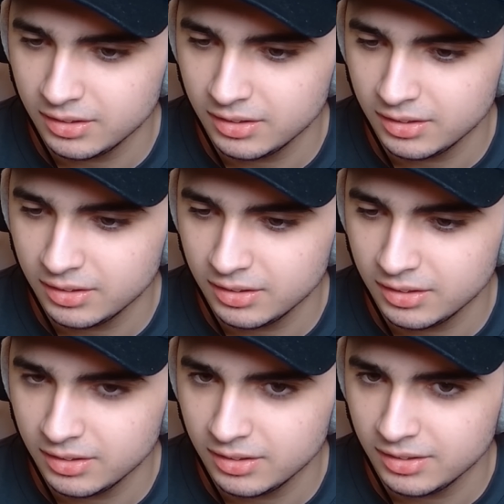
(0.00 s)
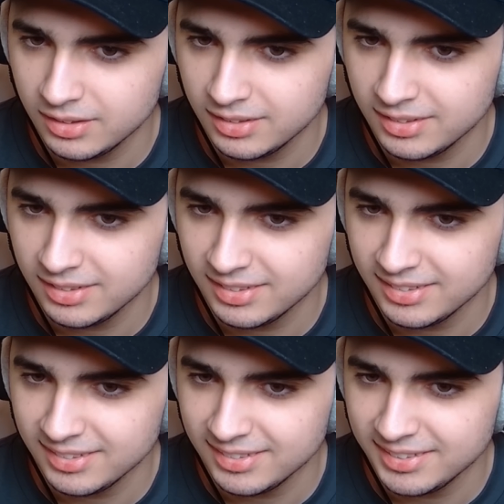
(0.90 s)
are no
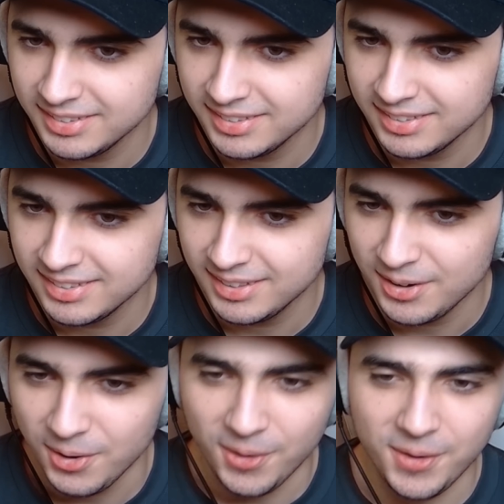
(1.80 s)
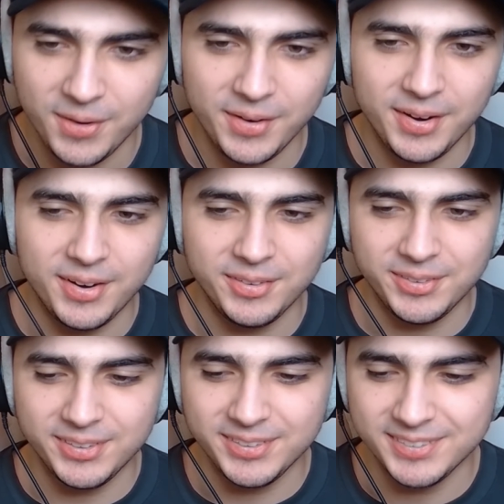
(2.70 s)
accidents.
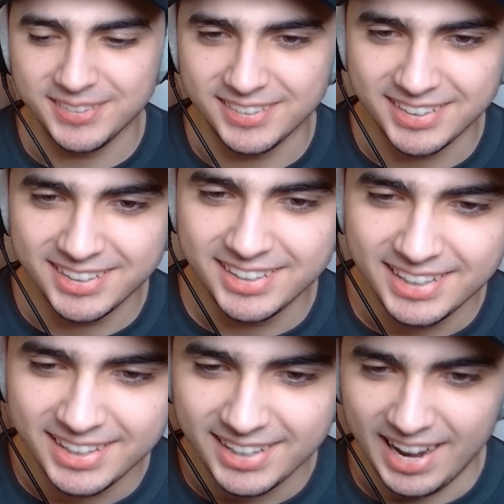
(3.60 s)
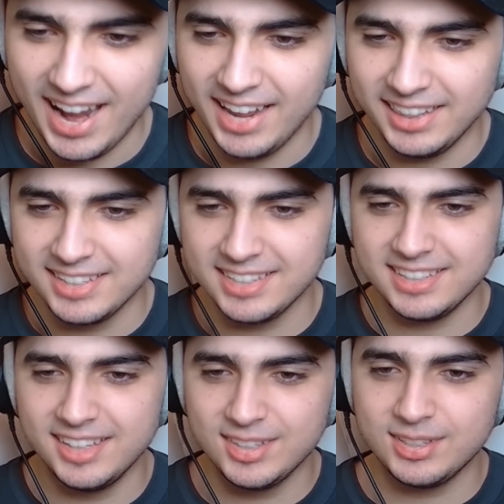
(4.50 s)
Oh. Hey, this
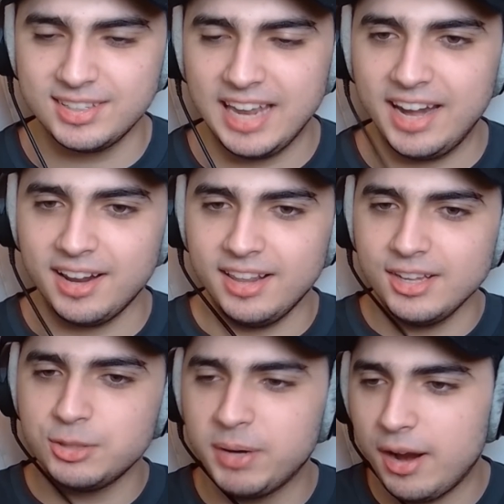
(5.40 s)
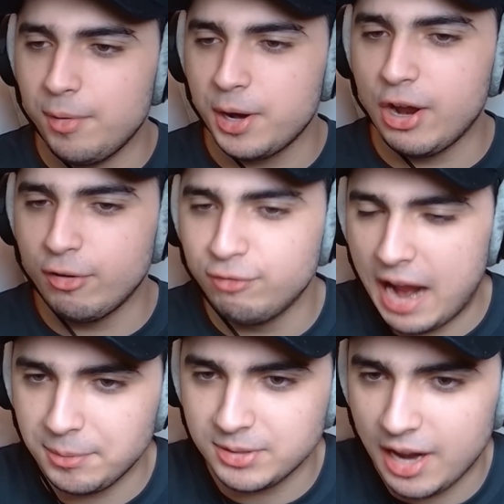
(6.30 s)
is this is getting this is becoming good
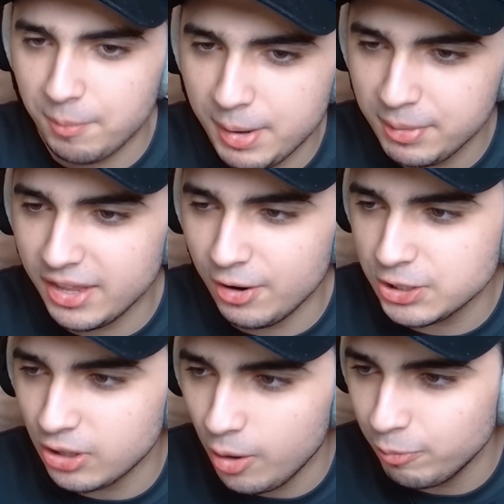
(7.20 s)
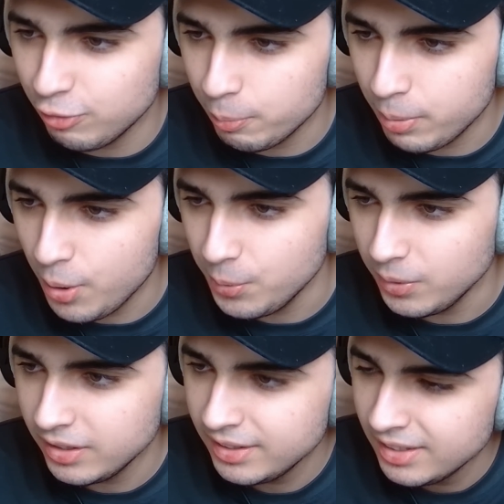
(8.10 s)
vibes now. Maybe there is hope for Po.
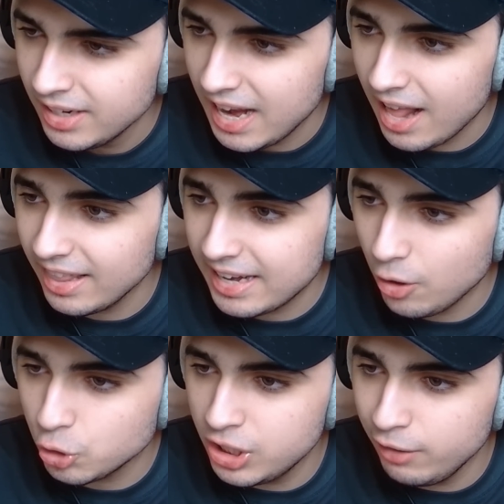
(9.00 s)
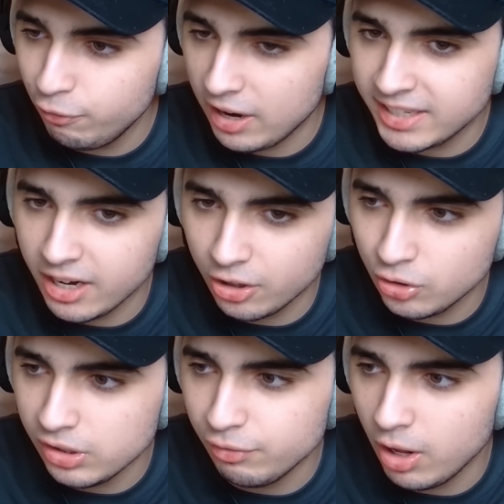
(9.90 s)
And I like how Shifu had
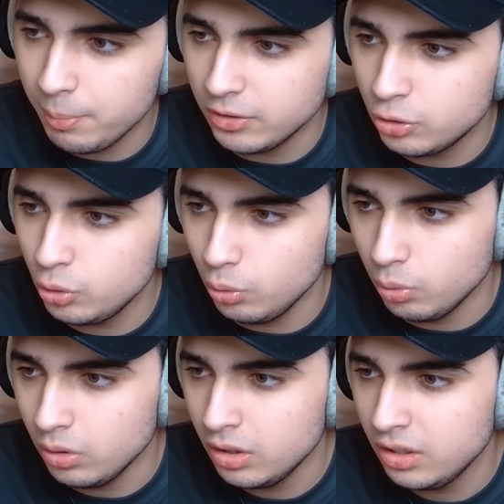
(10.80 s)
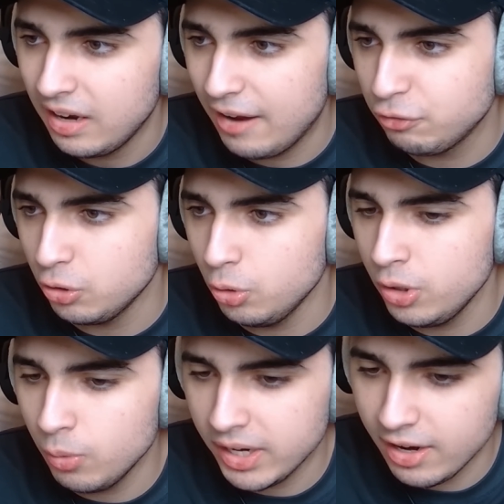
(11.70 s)
character development too after
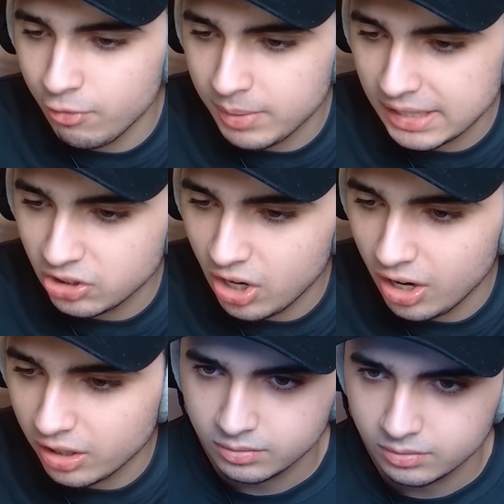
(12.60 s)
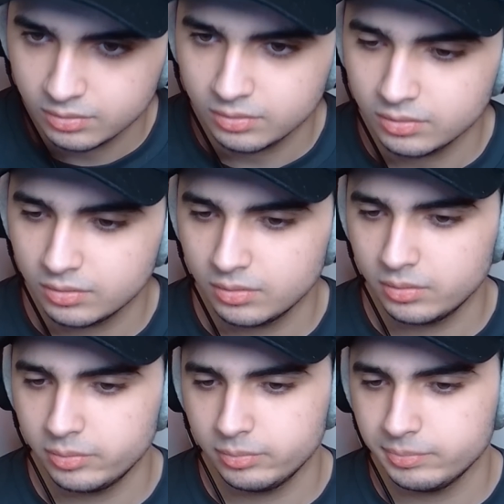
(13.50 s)
Oogway gave him that talk. We do not
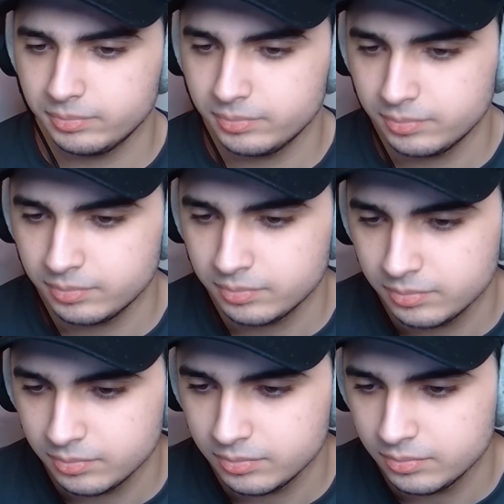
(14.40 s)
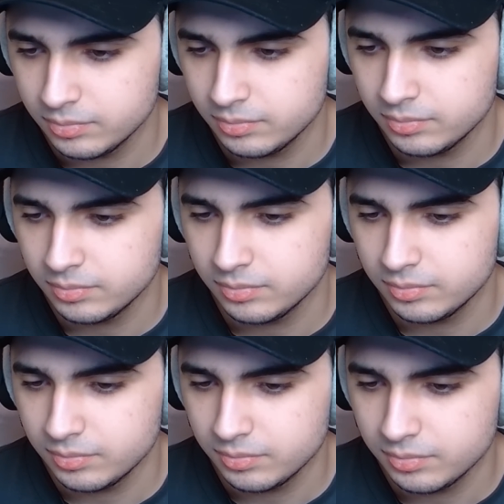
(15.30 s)
wash our pits in the pool
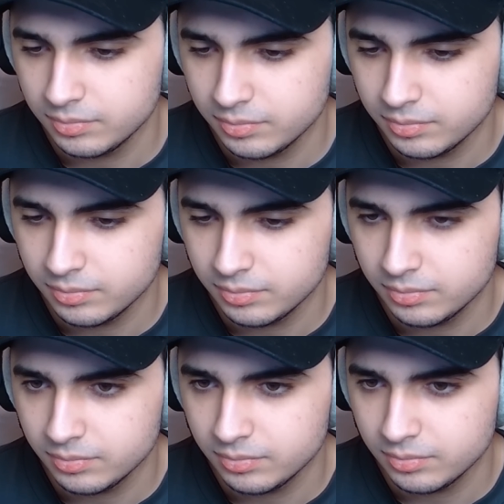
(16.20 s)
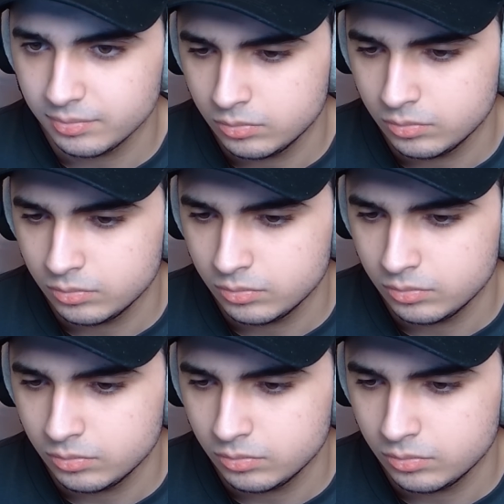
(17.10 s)
of sacred tears, huh? Hmm?
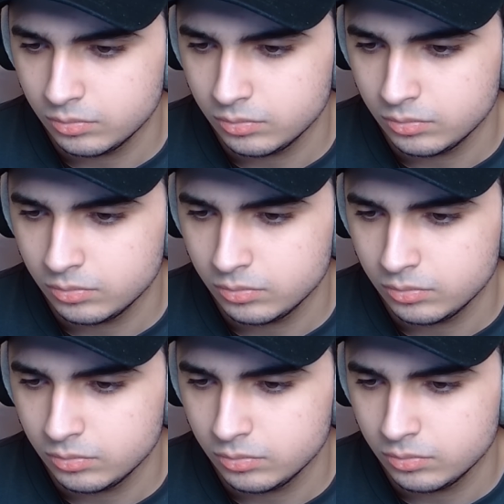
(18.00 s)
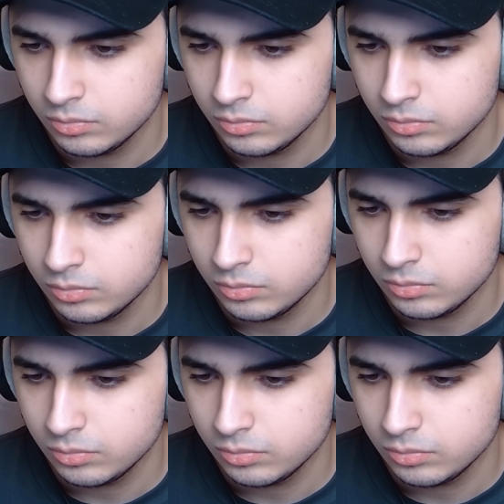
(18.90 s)
birthplace of Kung Fu.